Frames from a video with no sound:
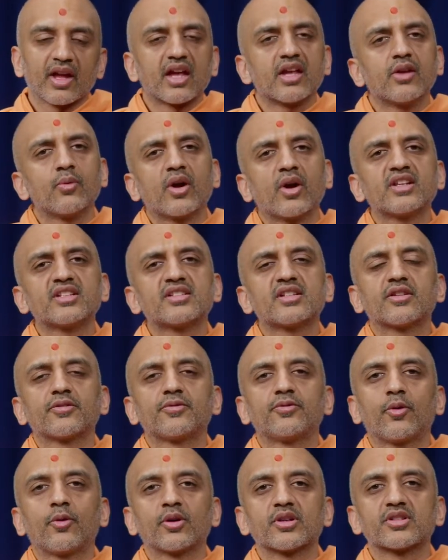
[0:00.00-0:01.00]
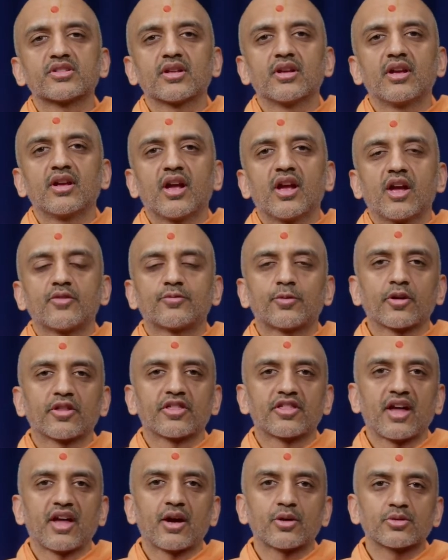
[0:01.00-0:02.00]
He went into the forest, and for
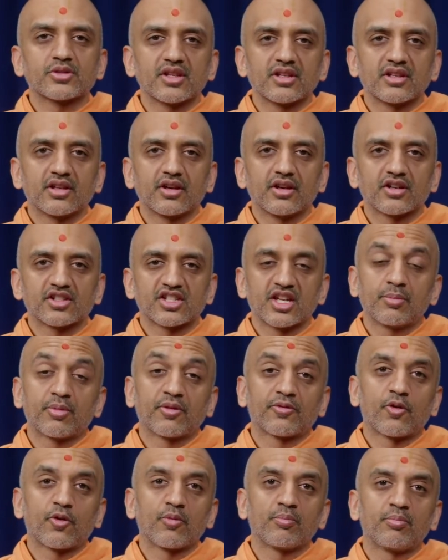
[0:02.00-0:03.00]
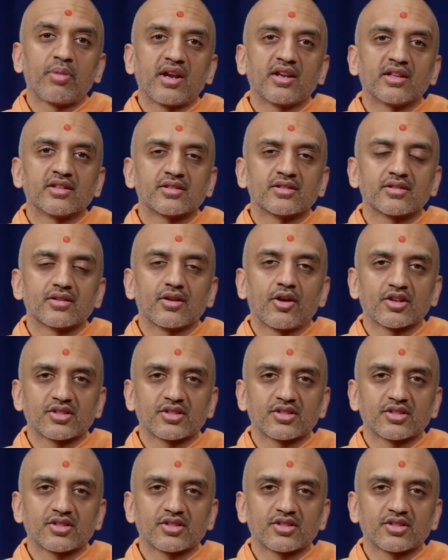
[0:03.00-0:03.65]
1,000 years he performed penance,